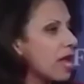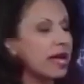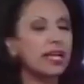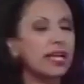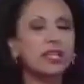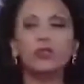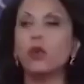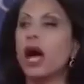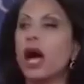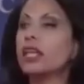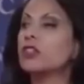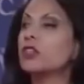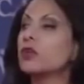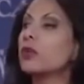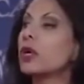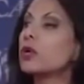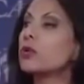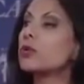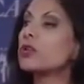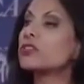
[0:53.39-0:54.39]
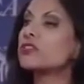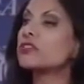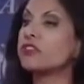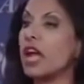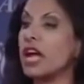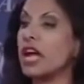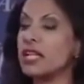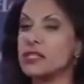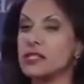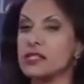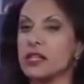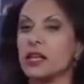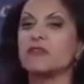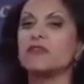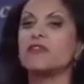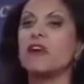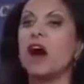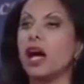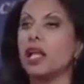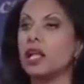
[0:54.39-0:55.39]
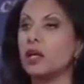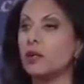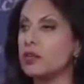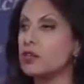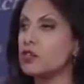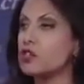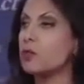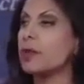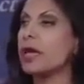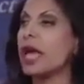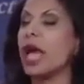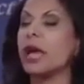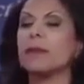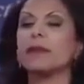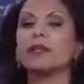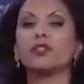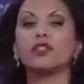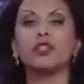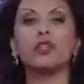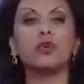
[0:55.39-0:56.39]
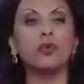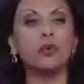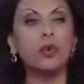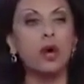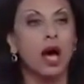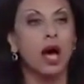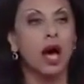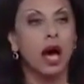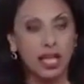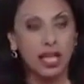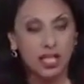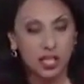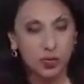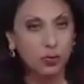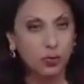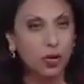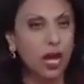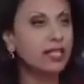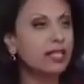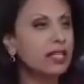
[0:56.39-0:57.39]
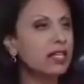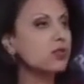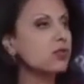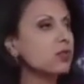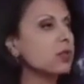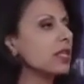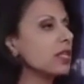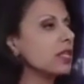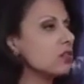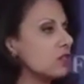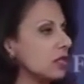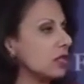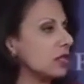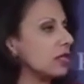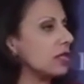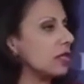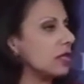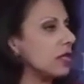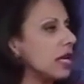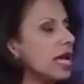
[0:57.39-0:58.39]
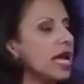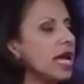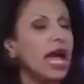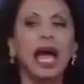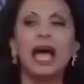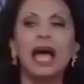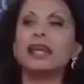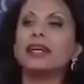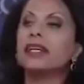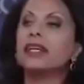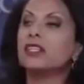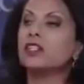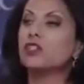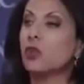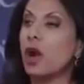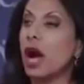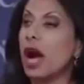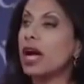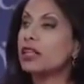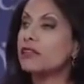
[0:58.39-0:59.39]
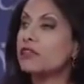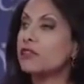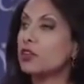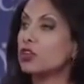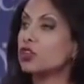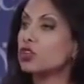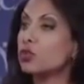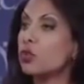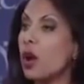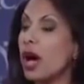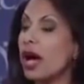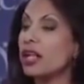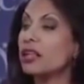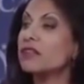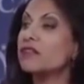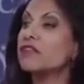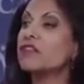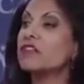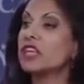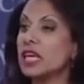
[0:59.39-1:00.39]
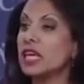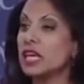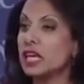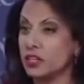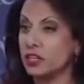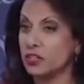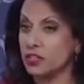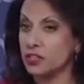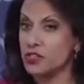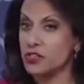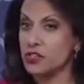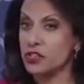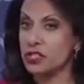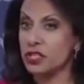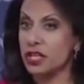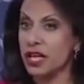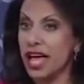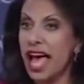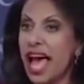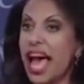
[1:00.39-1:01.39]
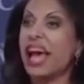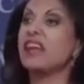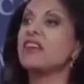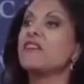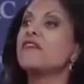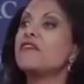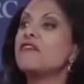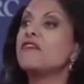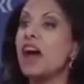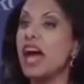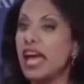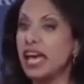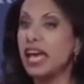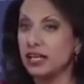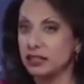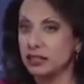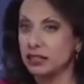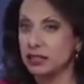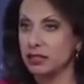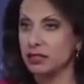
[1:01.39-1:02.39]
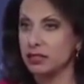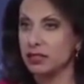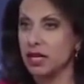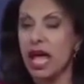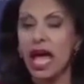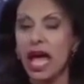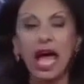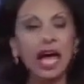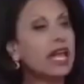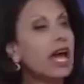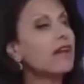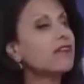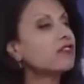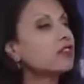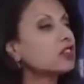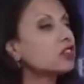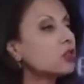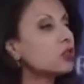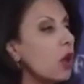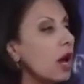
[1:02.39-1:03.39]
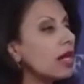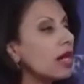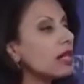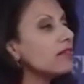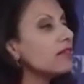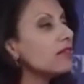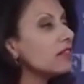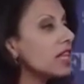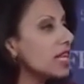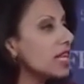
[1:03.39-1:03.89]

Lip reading: He tried to recruit friends and followers to be able to spread his religion. And he tried for 12 years and failed. And after 12